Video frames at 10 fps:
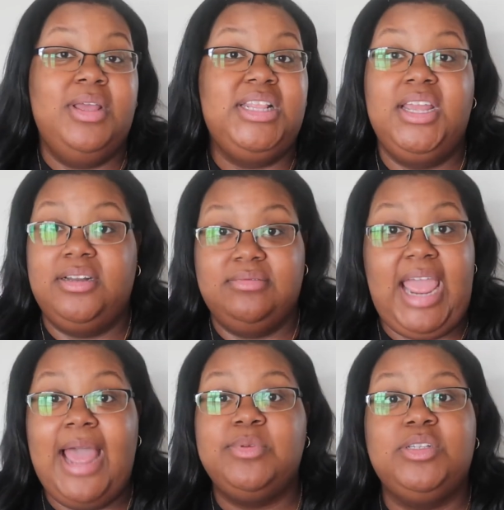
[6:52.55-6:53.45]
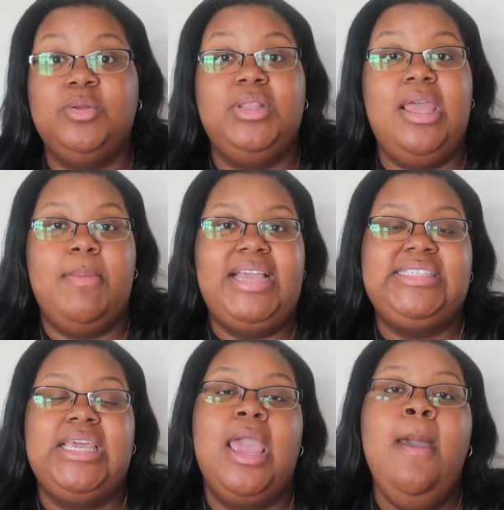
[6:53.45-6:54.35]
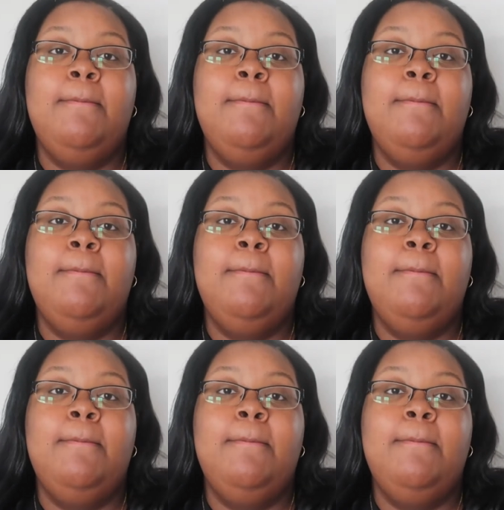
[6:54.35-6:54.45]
and they're absolutely amazing.